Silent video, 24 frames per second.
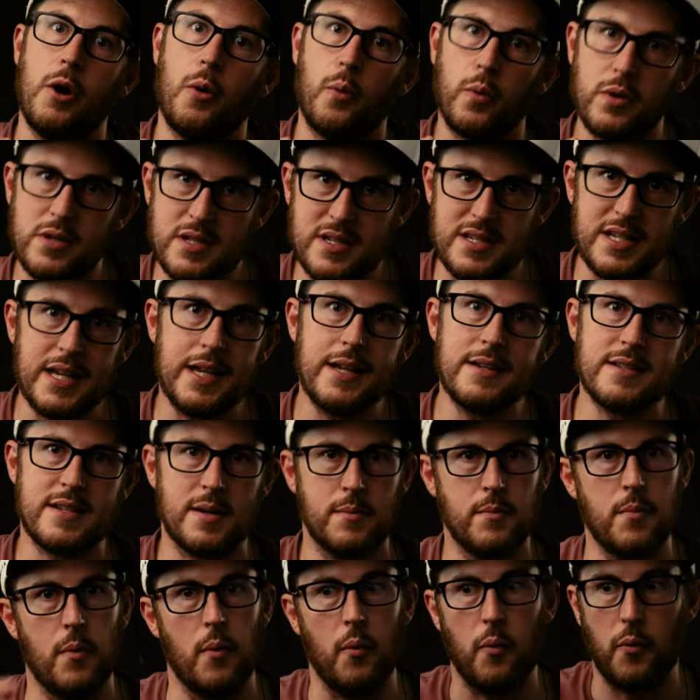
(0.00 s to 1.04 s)
we're seeing
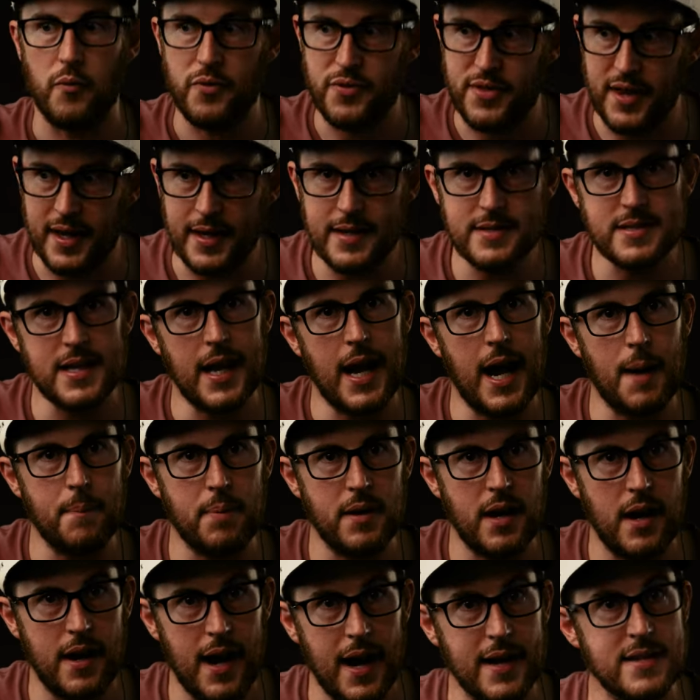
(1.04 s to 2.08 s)
some things that
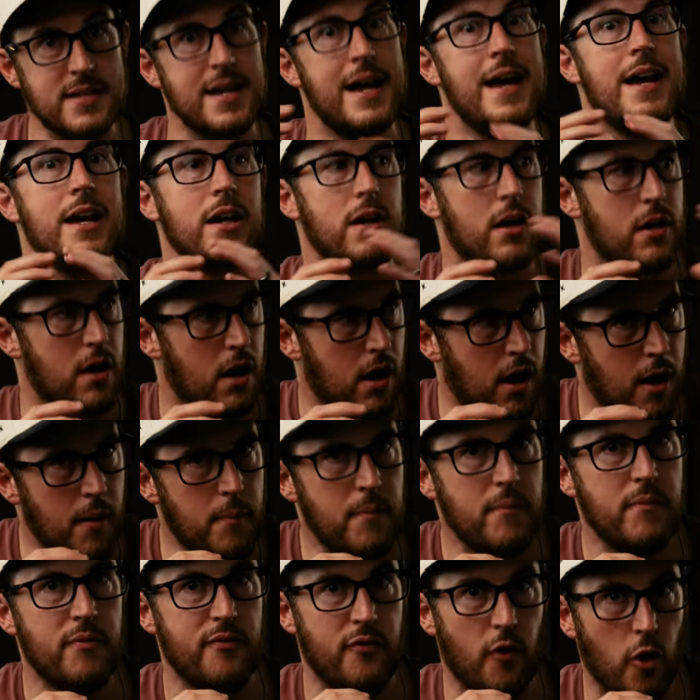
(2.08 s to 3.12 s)
happened in X
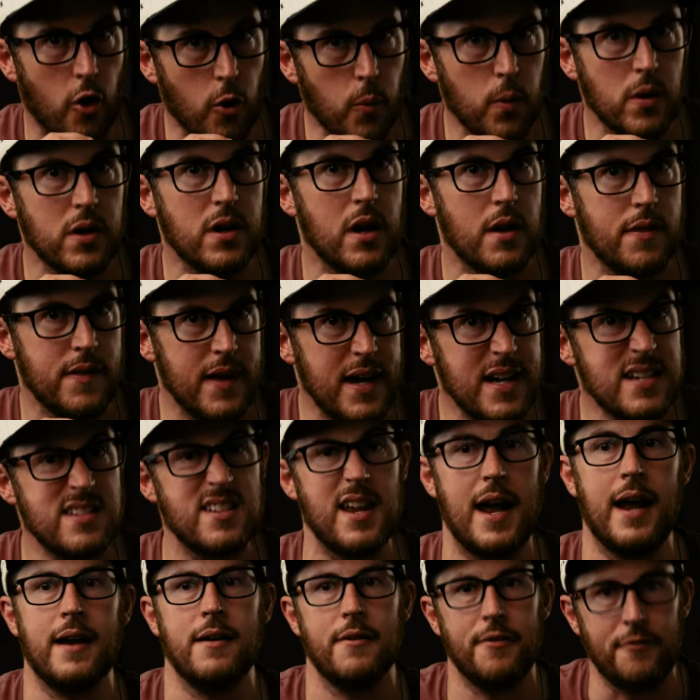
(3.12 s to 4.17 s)
come forward in this
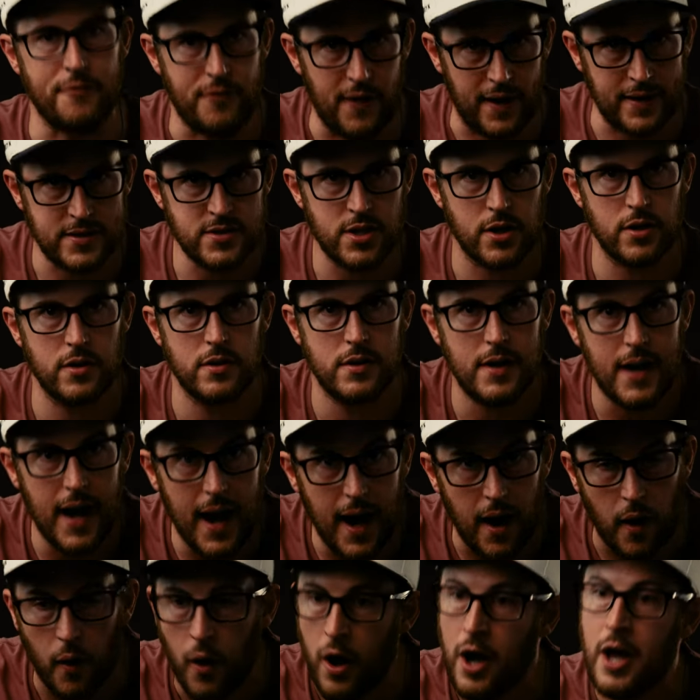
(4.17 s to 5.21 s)
and affect her
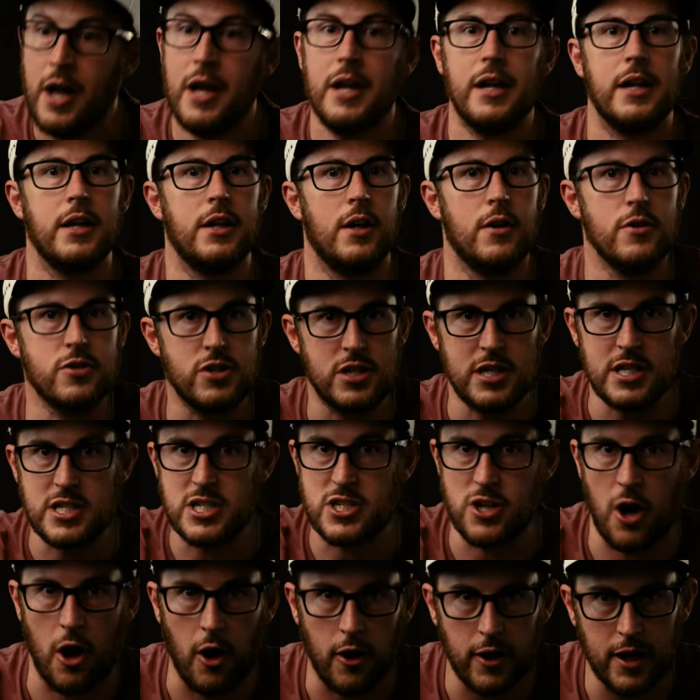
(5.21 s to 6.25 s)
now. She's
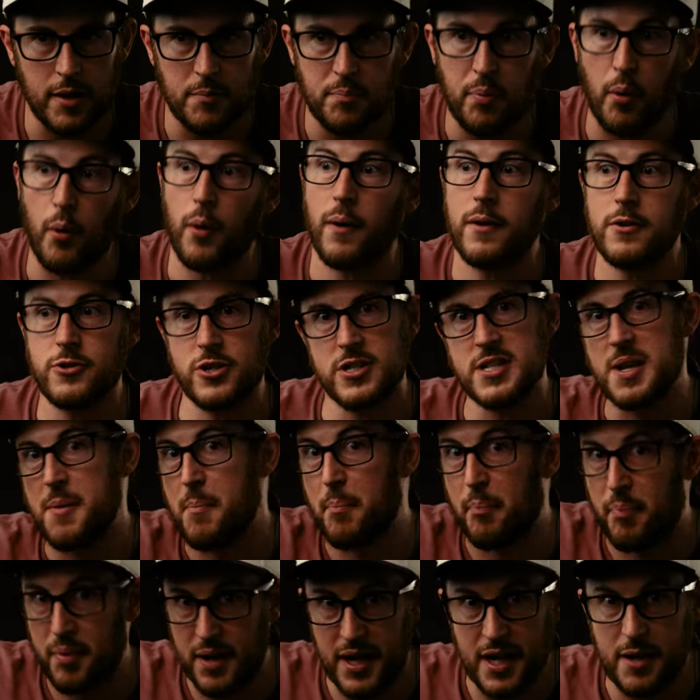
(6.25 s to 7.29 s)
starring in porn. She's a
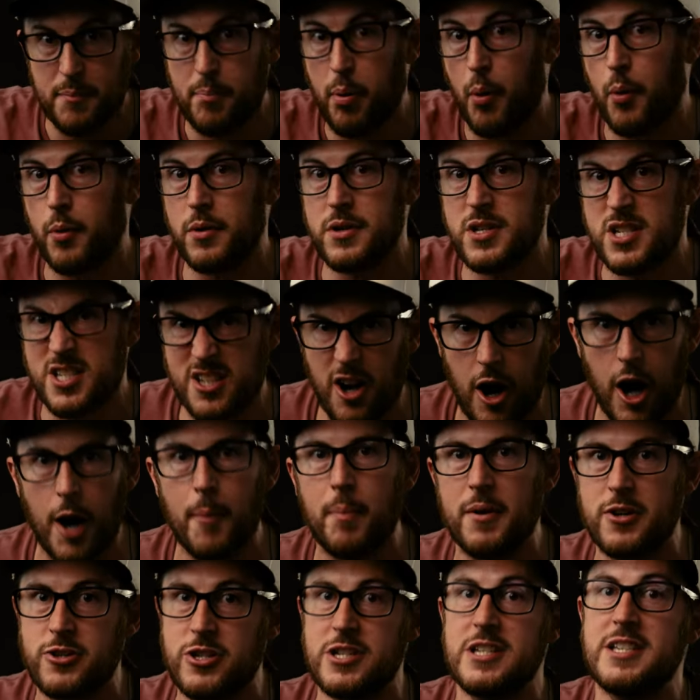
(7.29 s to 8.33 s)
big porn star,
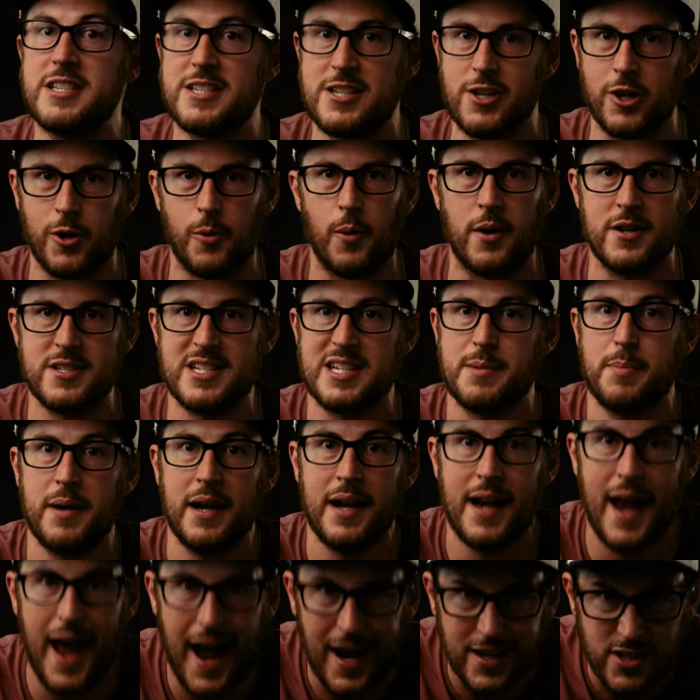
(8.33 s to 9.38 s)
but she still wants to be
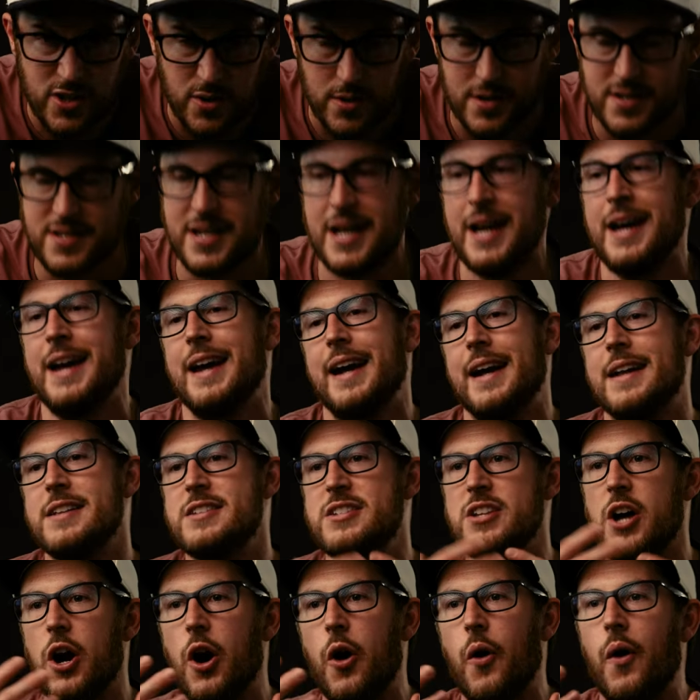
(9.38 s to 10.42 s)
an actress. And
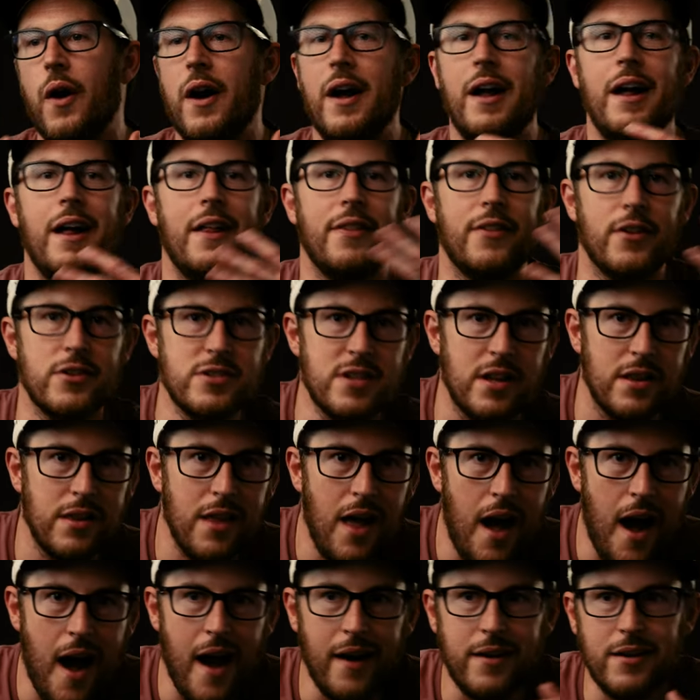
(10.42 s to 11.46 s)
so there's a
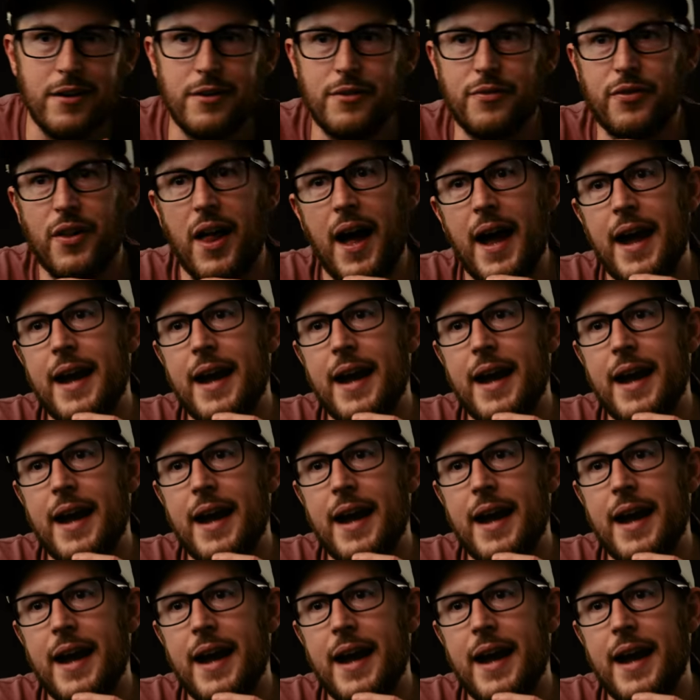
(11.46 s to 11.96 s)
lot of